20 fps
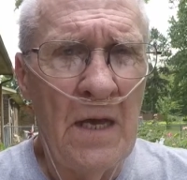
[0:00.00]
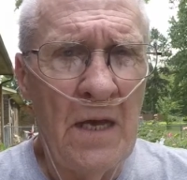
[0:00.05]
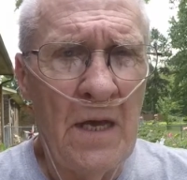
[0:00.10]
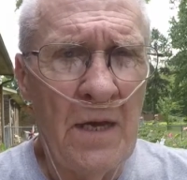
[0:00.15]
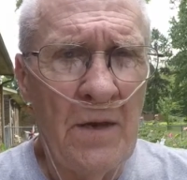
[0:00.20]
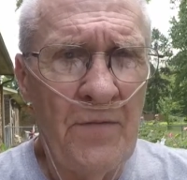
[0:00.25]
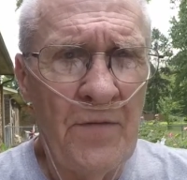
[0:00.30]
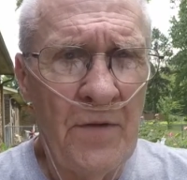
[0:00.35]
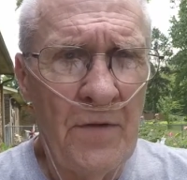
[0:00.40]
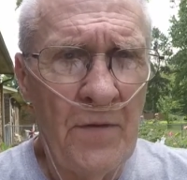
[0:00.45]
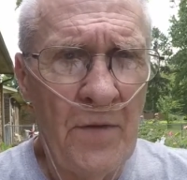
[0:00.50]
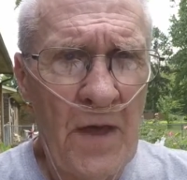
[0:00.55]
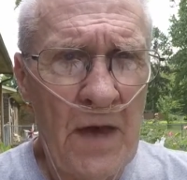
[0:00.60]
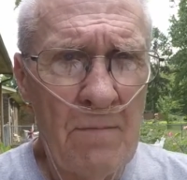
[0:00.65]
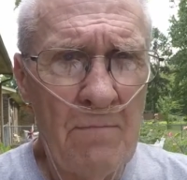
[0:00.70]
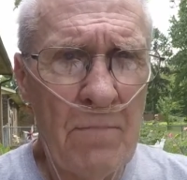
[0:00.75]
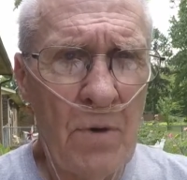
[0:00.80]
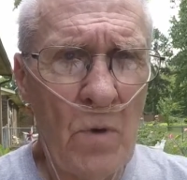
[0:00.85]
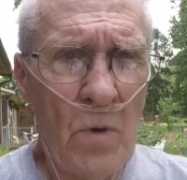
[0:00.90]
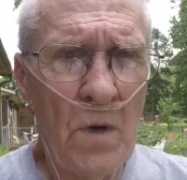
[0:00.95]
If you're
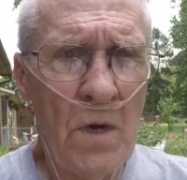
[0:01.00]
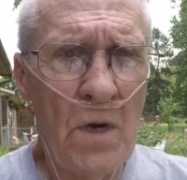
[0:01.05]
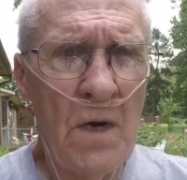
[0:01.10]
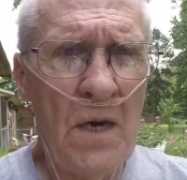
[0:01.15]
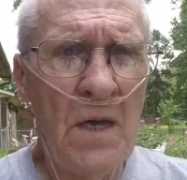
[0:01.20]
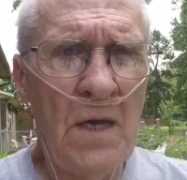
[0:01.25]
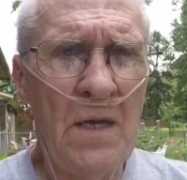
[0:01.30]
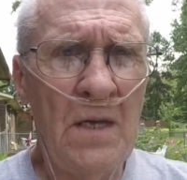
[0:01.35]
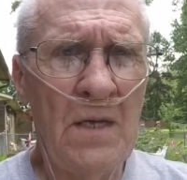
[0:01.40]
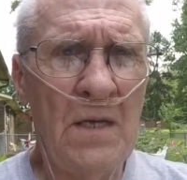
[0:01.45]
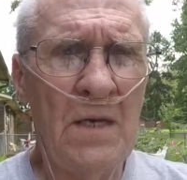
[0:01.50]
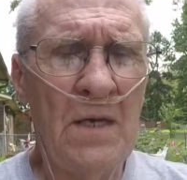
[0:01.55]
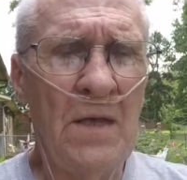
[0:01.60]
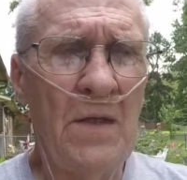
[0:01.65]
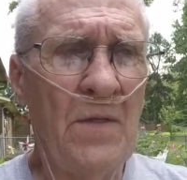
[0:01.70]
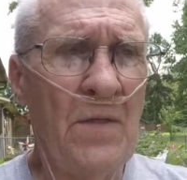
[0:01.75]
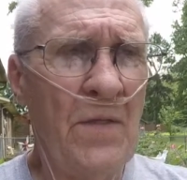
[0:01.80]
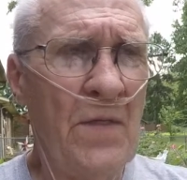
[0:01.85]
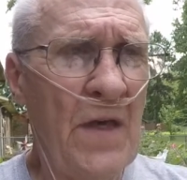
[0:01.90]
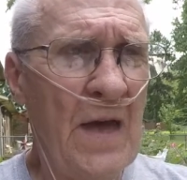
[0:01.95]
that bored,
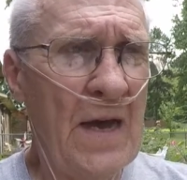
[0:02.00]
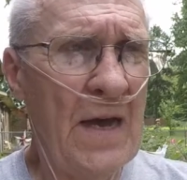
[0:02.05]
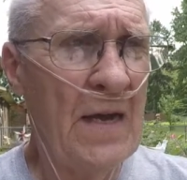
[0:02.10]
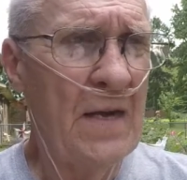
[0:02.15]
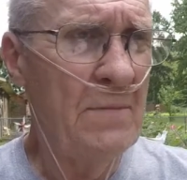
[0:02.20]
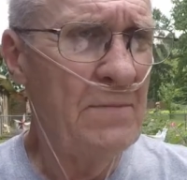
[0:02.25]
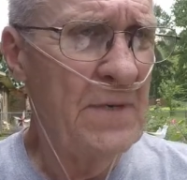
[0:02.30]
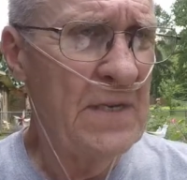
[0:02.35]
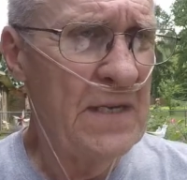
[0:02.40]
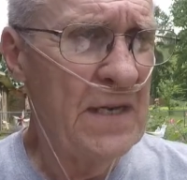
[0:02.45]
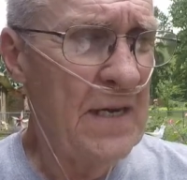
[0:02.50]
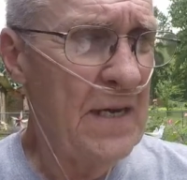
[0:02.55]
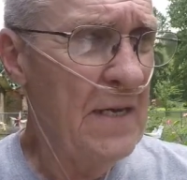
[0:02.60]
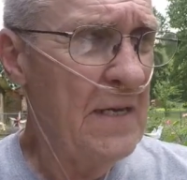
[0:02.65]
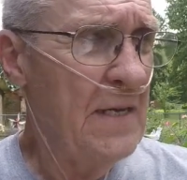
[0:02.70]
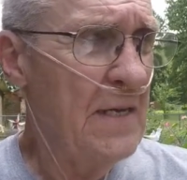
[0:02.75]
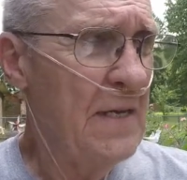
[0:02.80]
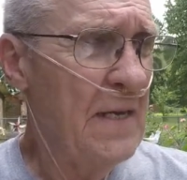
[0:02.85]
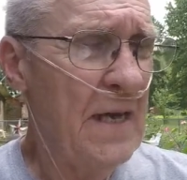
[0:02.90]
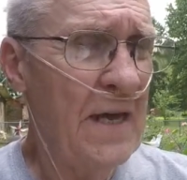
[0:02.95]
that upset,
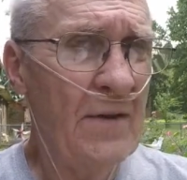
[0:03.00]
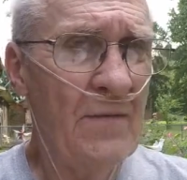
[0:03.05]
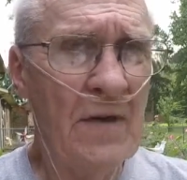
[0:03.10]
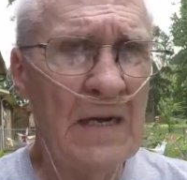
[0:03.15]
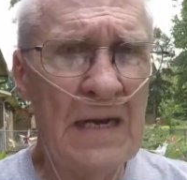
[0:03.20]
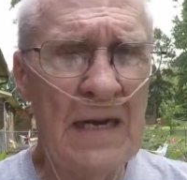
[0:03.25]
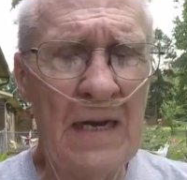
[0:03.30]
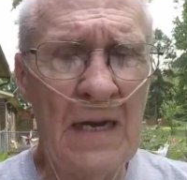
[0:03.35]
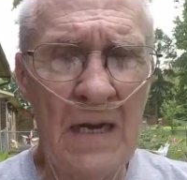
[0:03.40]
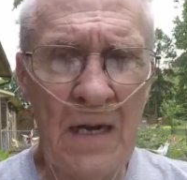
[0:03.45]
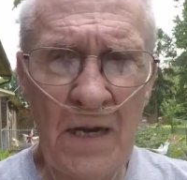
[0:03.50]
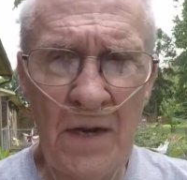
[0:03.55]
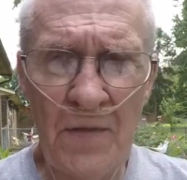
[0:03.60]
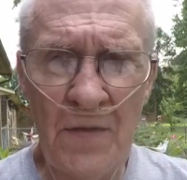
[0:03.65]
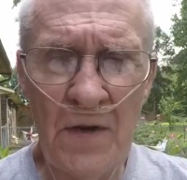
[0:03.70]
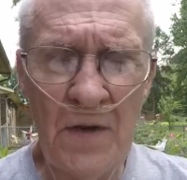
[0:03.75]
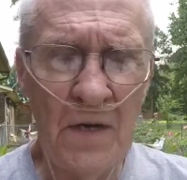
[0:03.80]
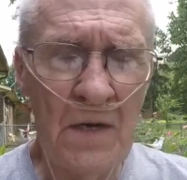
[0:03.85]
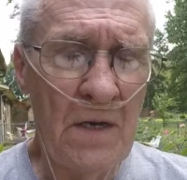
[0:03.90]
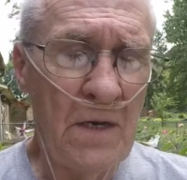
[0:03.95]
haven't got
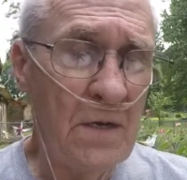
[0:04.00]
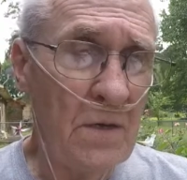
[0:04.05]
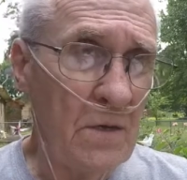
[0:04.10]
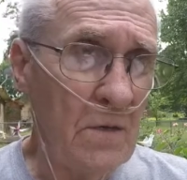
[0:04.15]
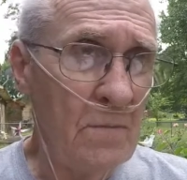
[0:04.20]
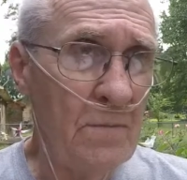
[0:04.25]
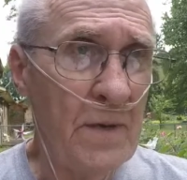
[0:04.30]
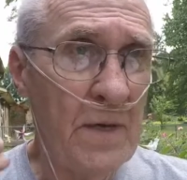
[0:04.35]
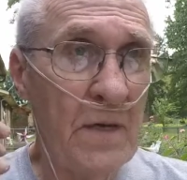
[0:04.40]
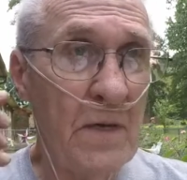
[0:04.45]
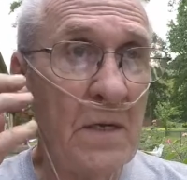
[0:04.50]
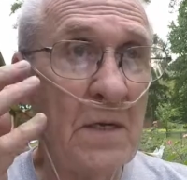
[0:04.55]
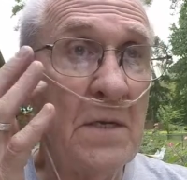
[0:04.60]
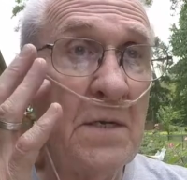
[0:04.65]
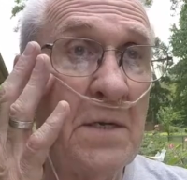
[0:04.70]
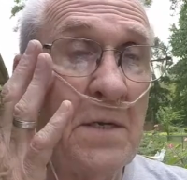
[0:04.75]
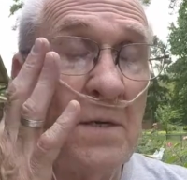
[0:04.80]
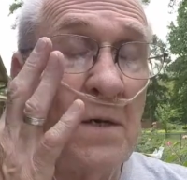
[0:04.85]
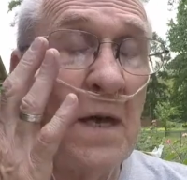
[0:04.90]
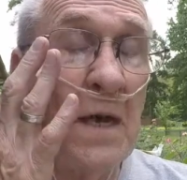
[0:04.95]
anything to do
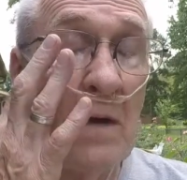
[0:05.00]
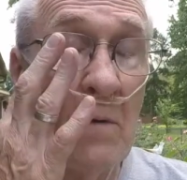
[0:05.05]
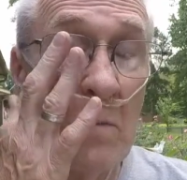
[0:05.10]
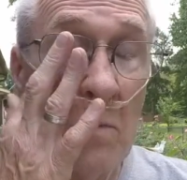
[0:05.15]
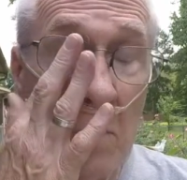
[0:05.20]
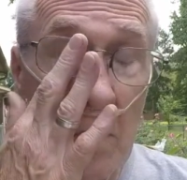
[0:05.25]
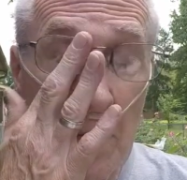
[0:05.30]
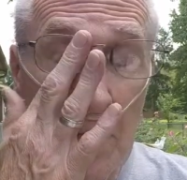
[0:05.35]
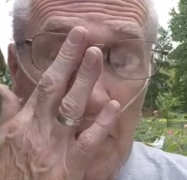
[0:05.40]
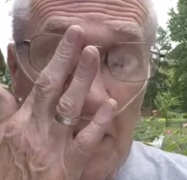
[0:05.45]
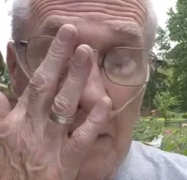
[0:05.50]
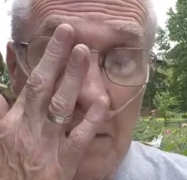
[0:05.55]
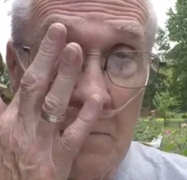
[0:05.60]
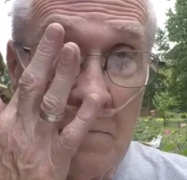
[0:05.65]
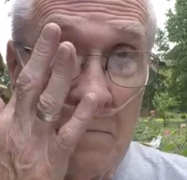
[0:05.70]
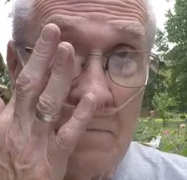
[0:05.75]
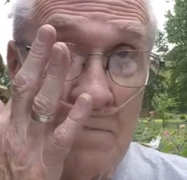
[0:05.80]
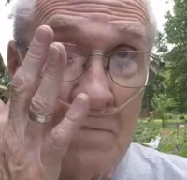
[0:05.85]
because you're not working,